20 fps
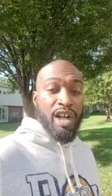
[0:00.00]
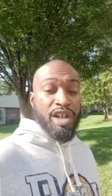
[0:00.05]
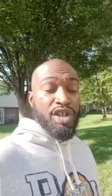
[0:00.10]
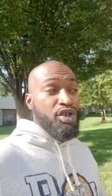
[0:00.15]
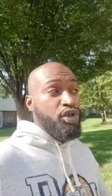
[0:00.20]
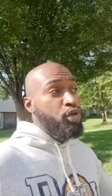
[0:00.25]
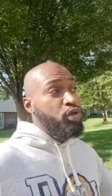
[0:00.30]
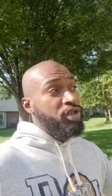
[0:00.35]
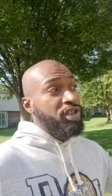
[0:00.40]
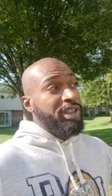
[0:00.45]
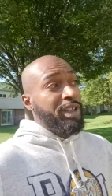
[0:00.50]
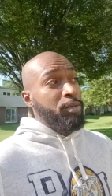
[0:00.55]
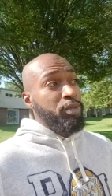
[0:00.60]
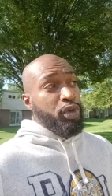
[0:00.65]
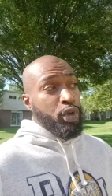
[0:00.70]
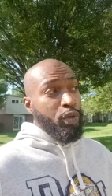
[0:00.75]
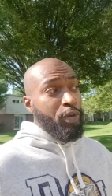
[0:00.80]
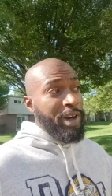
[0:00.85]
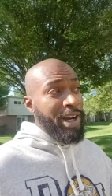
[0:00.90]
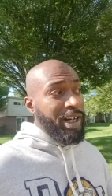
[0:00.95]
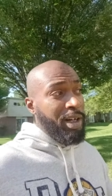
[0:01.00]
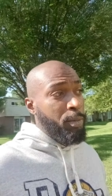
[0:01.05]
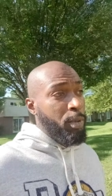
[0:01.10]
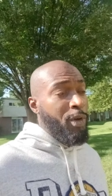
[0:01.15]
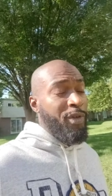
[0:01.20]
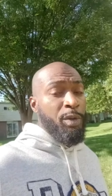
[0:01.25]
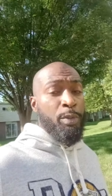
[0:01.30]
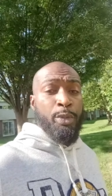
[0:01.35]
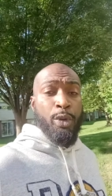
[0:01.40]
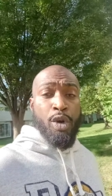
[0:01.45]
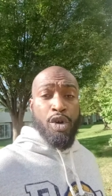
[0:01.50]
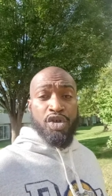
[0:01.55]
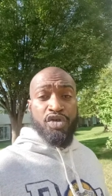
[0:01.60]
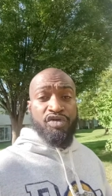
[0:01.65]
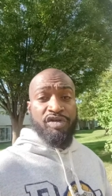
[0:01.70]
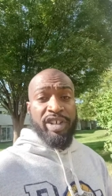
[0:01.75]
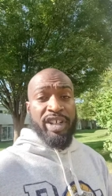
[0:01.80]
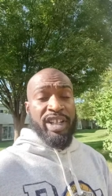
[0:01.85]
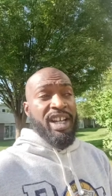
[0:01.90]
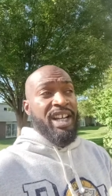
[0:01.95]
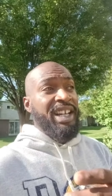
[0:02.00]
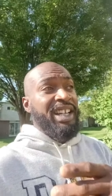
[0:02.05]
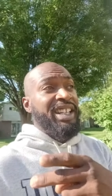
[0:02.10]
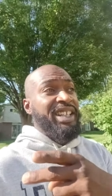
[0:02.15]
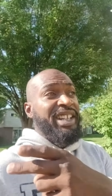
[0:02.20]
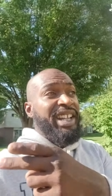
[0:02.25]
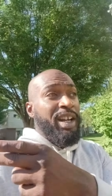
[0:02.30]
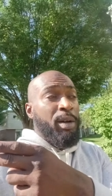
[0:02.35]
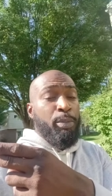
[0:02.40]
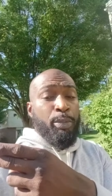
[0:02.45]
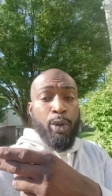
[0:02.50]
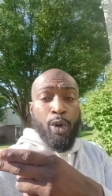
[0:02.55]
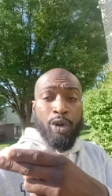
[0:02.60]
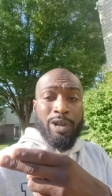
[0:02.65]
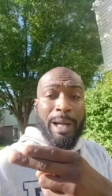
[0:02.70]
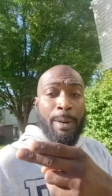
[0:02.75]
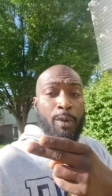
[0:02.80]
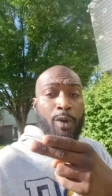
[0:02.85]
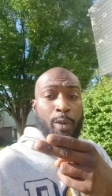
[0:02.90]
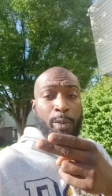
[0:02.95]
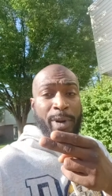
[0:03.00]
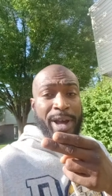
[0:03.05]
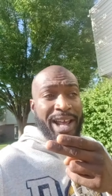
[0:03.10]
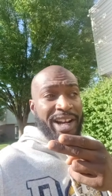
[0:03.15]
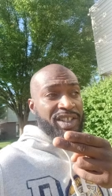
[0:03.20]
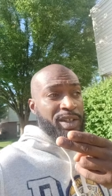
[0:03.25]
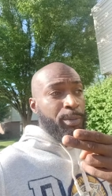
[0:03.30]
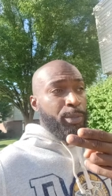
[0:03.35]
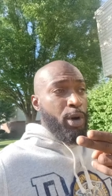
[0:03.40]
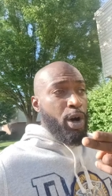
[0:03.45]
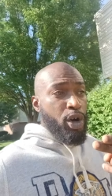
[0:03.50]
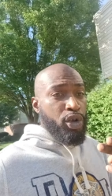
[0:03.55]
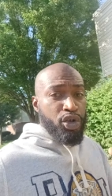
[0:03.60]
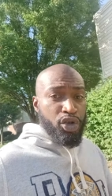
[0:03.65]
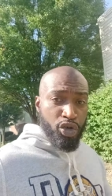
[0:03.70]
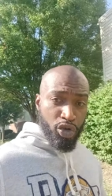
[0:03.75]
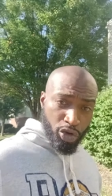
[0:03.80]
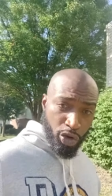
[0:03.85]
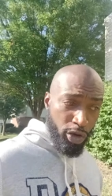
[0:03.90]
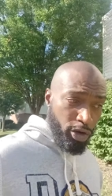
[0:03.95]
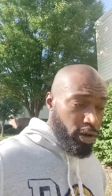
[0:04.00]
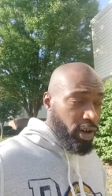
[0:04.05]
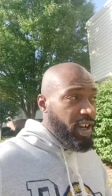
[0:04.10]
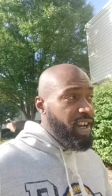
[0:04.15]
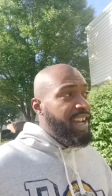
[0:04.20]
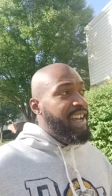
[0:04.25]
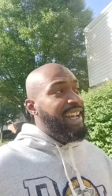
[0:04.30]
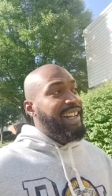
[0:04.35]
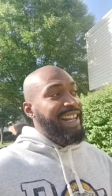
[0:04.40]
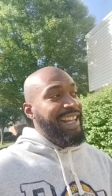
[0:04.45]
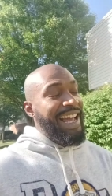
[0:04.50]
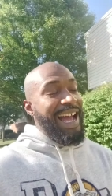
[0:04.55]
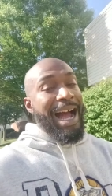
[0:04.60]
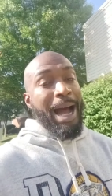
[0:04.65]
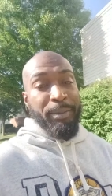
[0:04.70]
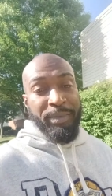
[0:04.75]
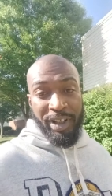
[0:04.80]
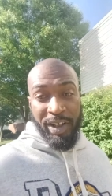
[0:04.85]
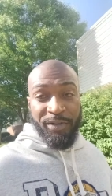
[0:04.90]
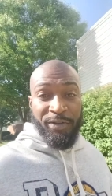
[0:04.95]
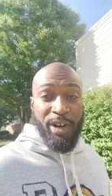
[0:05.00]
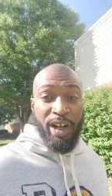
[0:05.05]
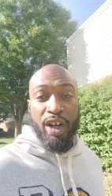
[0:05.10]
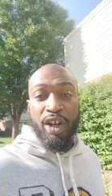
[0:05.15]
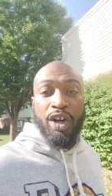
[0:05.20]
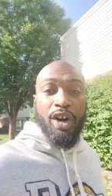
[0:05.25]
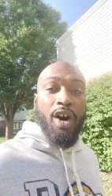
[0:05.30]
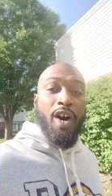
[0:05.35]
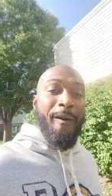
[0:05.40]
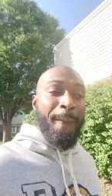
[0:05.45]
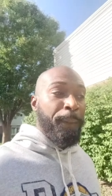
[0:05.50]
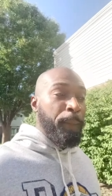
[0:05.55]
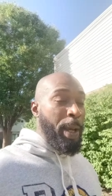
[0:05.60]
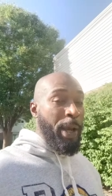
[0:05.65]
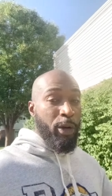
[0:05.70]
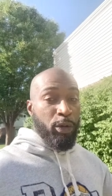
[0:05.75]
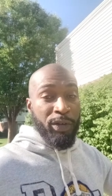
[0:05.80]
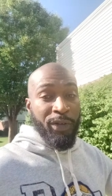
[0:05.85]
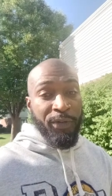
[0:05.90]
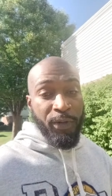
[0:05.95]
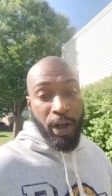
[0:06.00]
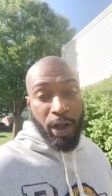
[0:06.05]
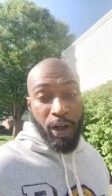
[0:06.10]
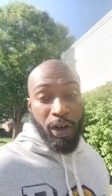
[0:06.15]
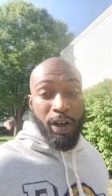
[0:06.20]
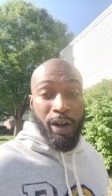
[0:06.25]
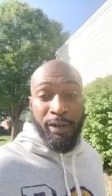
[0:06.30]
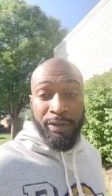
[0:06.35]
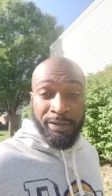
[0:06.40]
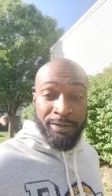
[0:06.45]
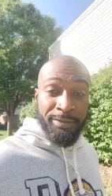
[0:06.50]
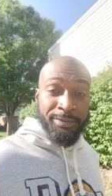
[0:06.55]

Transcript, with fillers: But as soon as them two ran up off of Port Street, the nigga pulled up on Patterson Park, skirt, and they hopped in the fucking car, peeled the fuck off